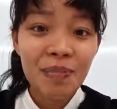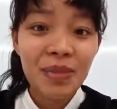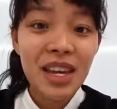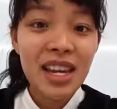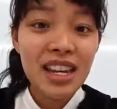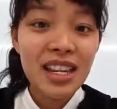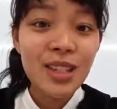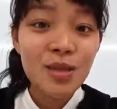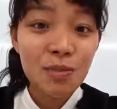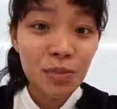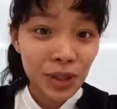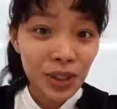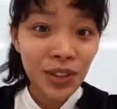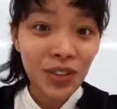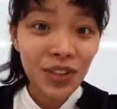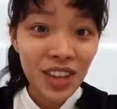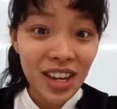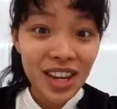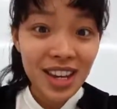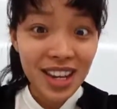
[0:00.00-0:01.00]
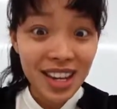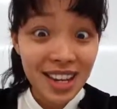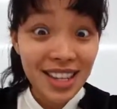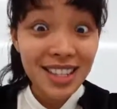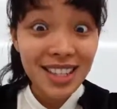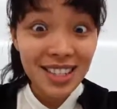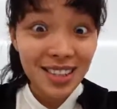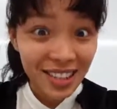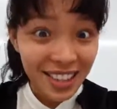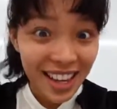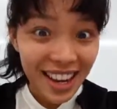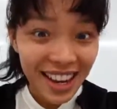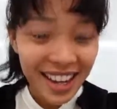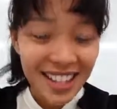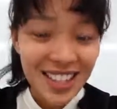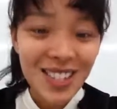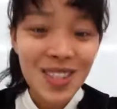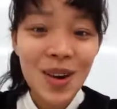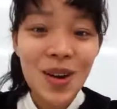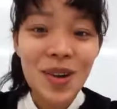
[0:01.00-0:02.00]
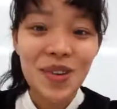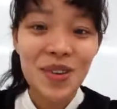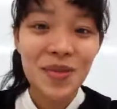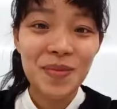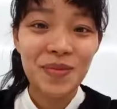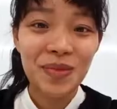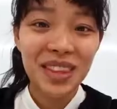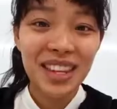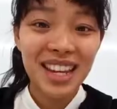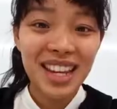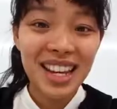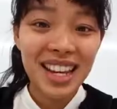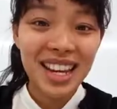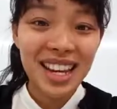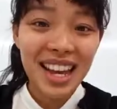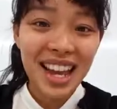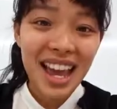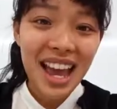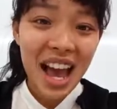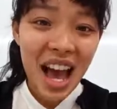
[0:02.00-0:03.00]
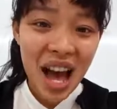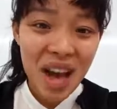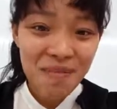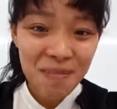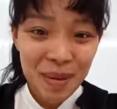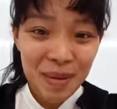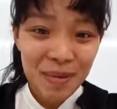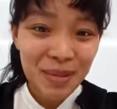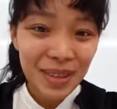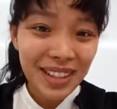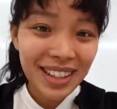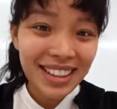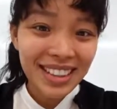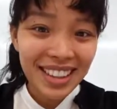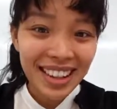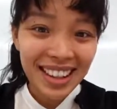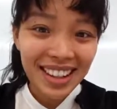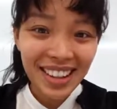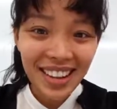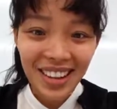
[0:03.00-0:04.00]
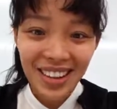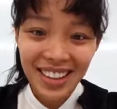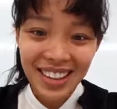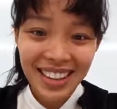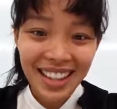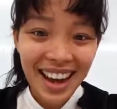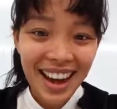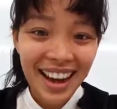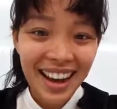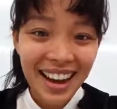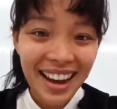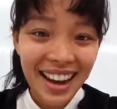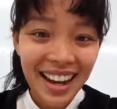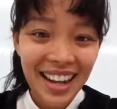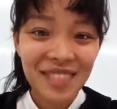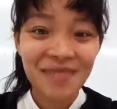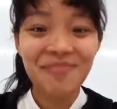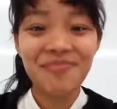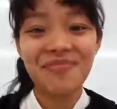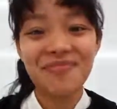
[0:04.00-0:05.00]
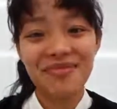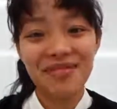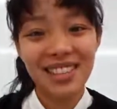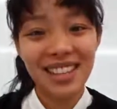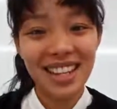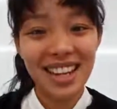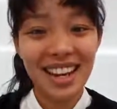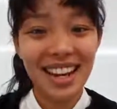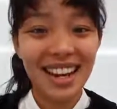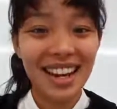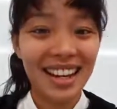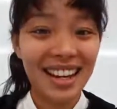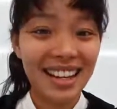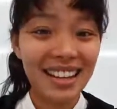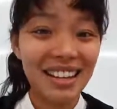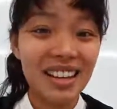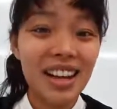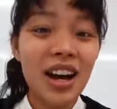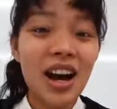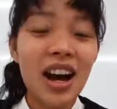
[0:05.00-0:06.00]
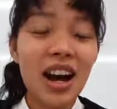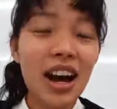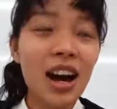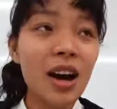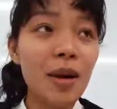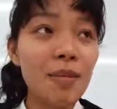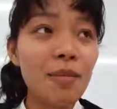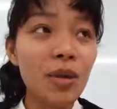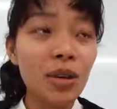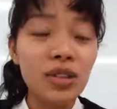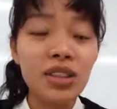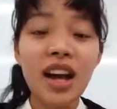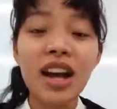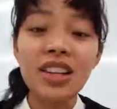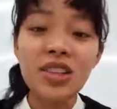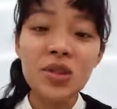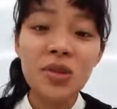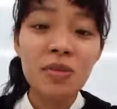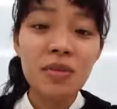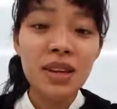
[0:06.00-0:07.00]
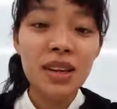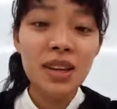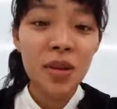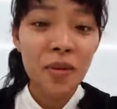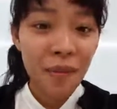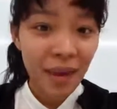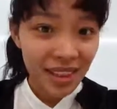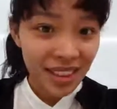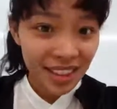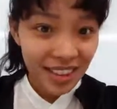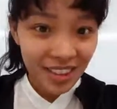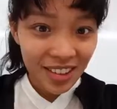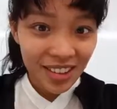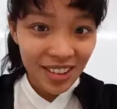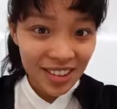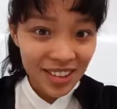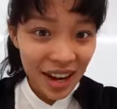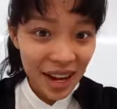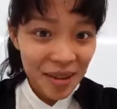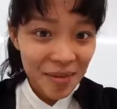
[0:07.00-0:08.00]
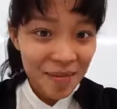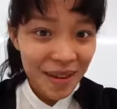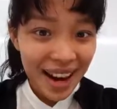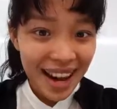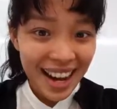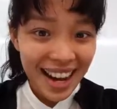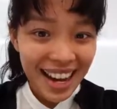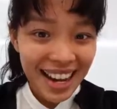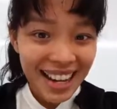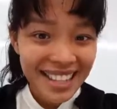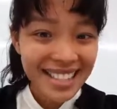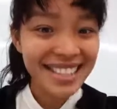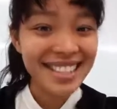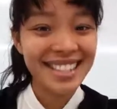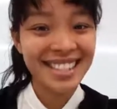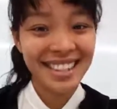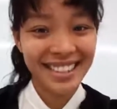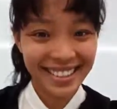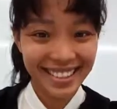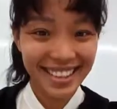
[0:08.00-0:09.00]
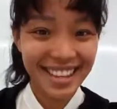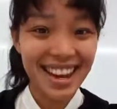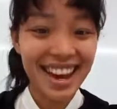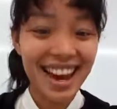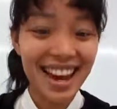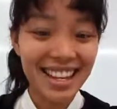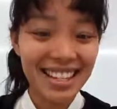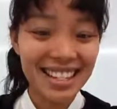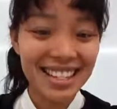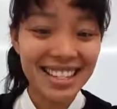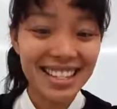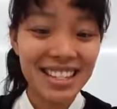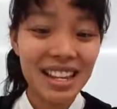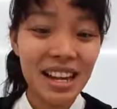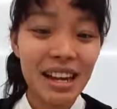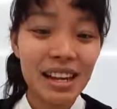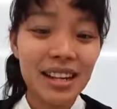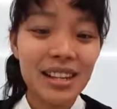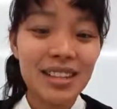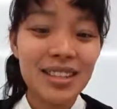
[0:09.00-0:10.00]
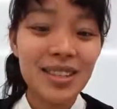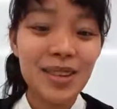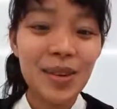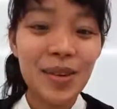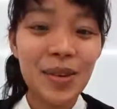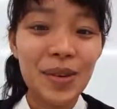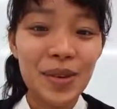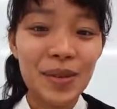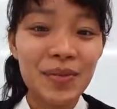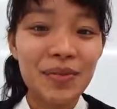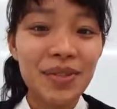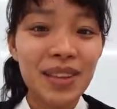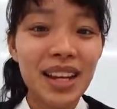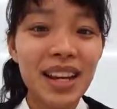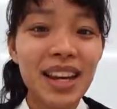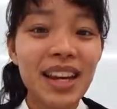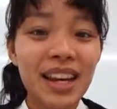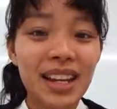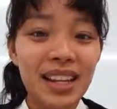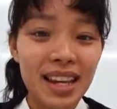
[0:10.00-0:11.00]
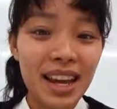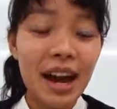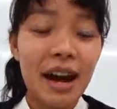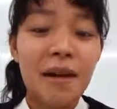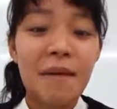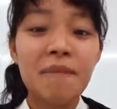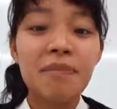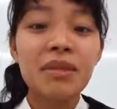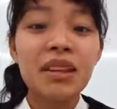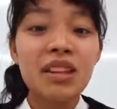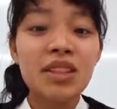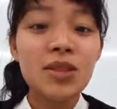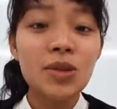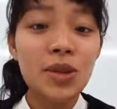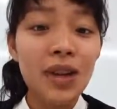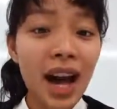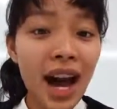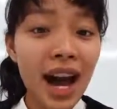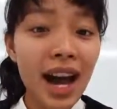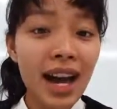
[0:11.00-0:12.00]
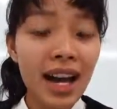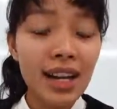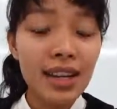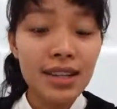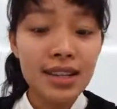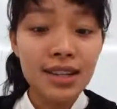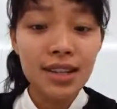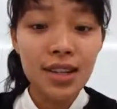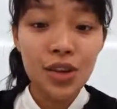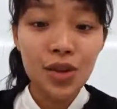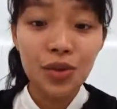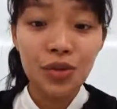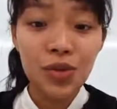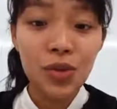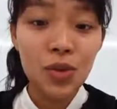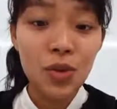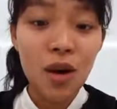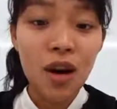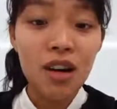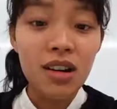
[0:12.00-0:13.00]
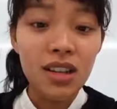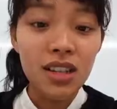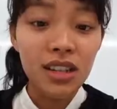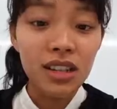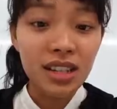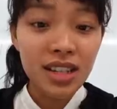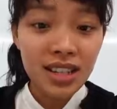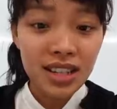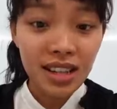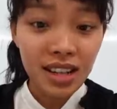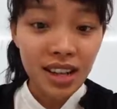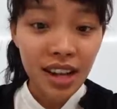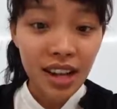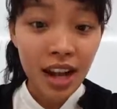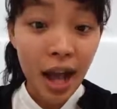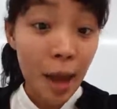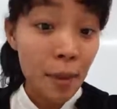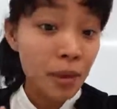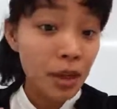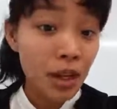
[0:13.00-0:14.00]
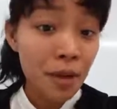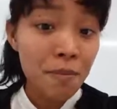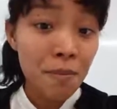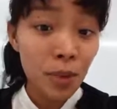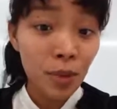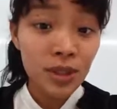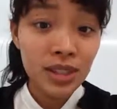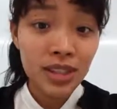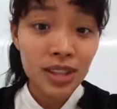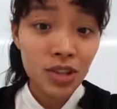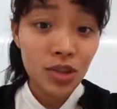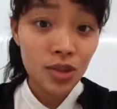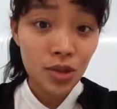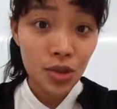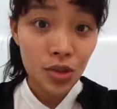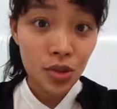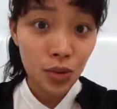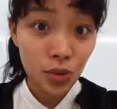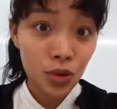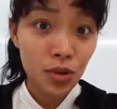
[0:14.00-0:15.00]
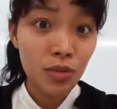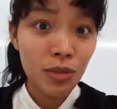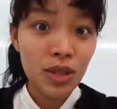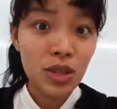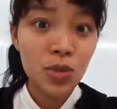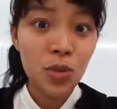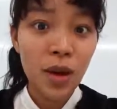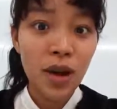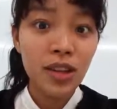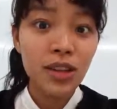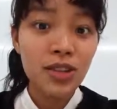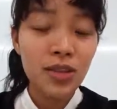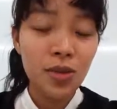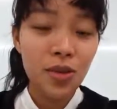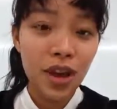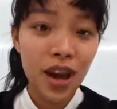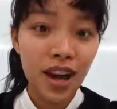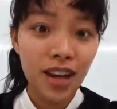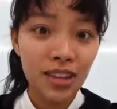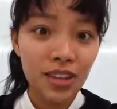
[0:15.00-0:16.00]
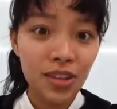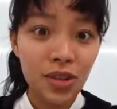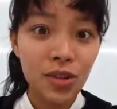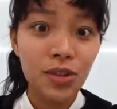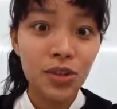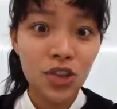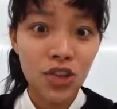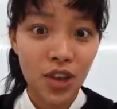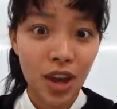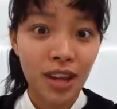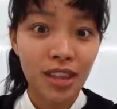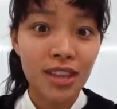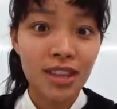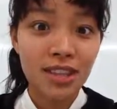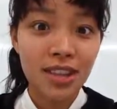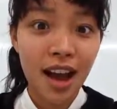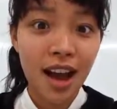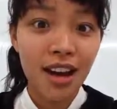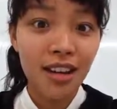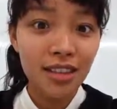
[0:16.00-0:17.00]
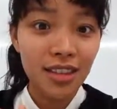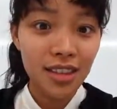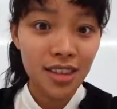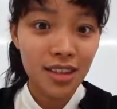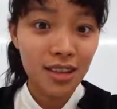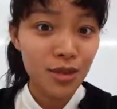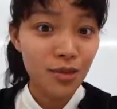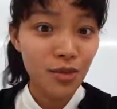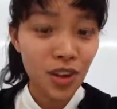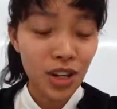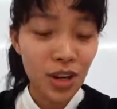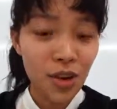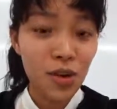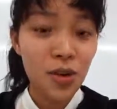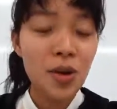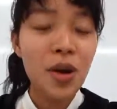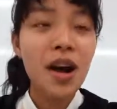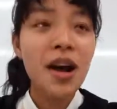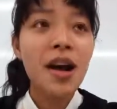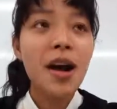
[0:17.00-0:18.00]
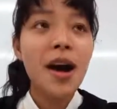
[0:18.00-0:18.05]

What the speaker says: His birthday is today. So happy birthday, Ryota. Yeah. Tanjubi omedetou gozaimasu. Yes. So yeah. So guys, if you are listening, I'm gonna post this to YouTube as well so that you could check this out, this video.